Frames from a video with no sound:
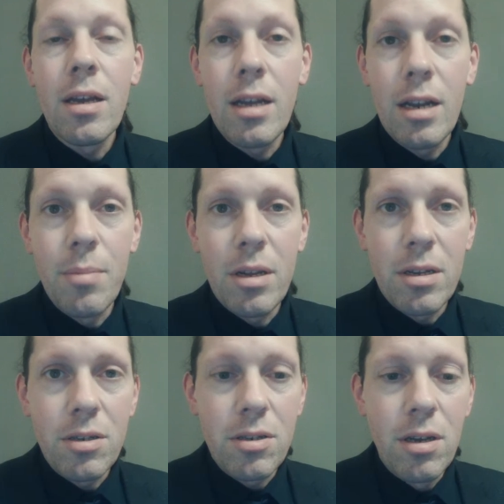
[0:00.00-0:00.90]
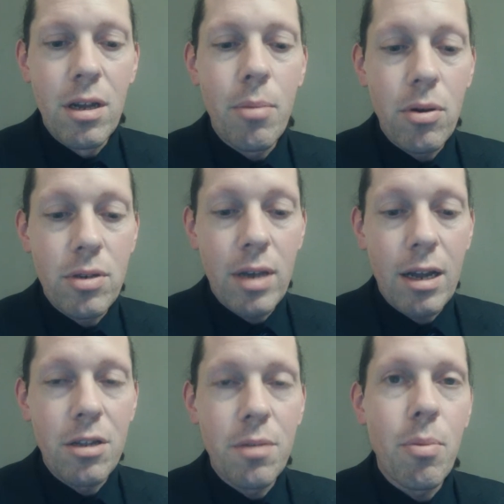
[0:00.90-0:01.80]
kilometers per
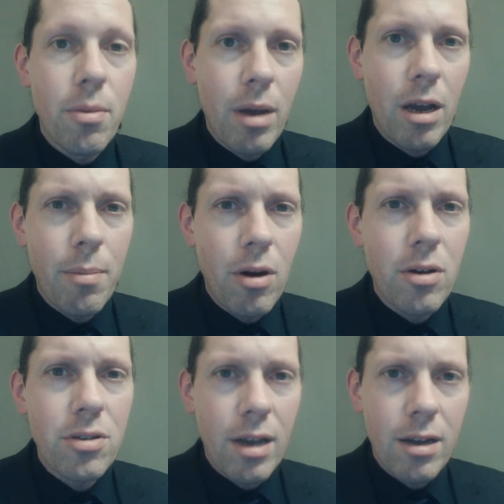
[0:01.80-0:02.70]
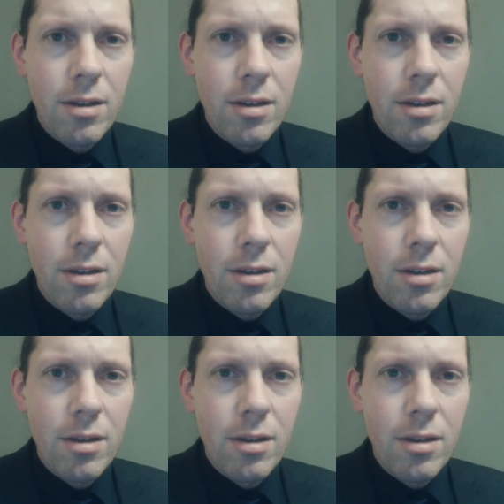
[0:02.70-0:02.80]
second per megaparsec.